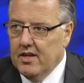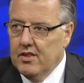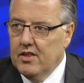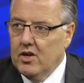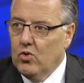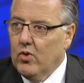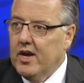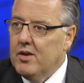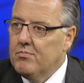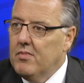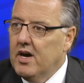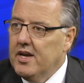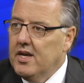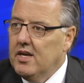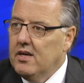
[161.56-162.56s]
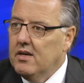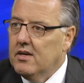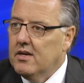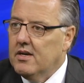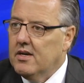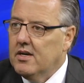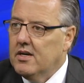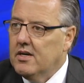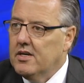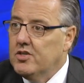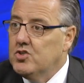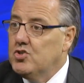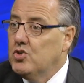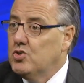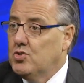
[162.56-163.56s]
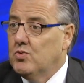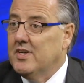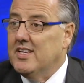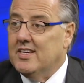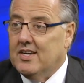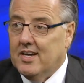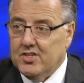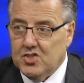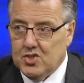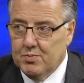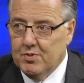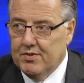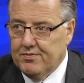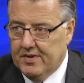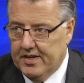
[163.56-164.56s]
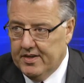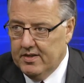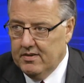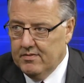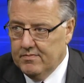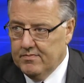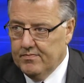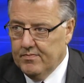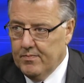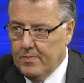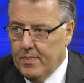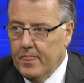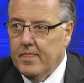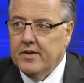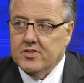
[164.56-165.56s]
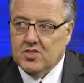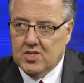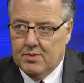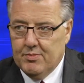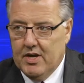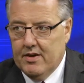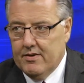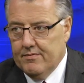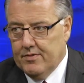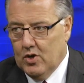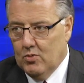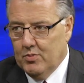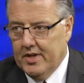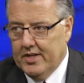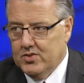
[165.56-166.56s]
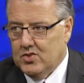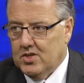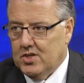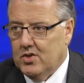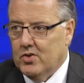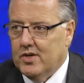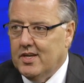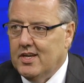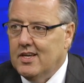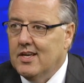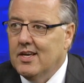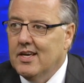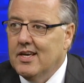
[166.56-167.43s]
the grant money uh, is usually customer funded, some out of Homeland Security.